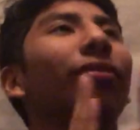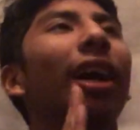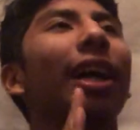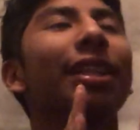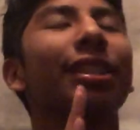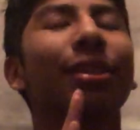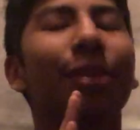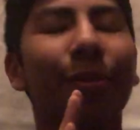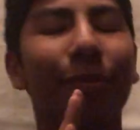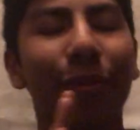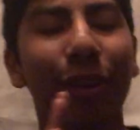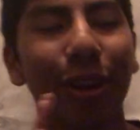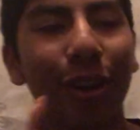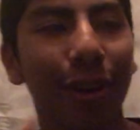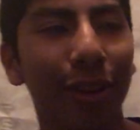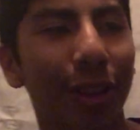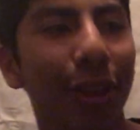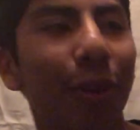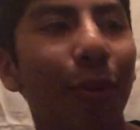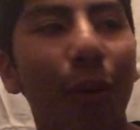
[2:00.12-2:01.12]
that's some
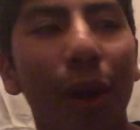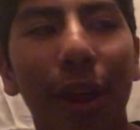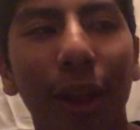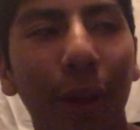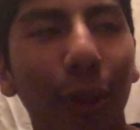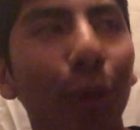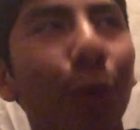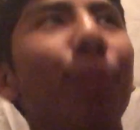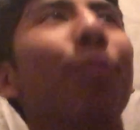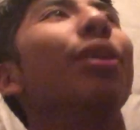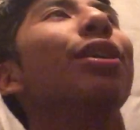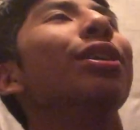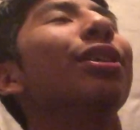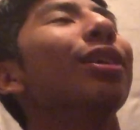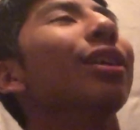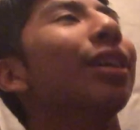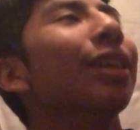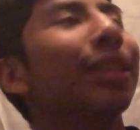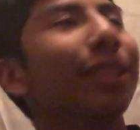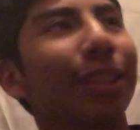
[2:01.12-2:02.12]
Vision of the Guadalupe
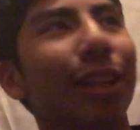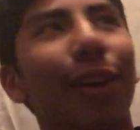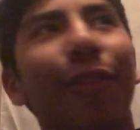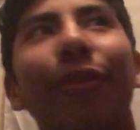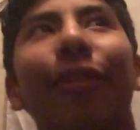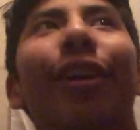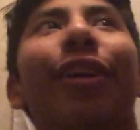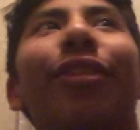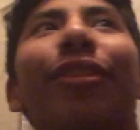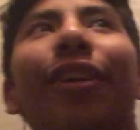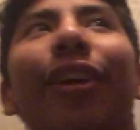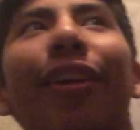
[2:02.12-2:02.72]
stuff right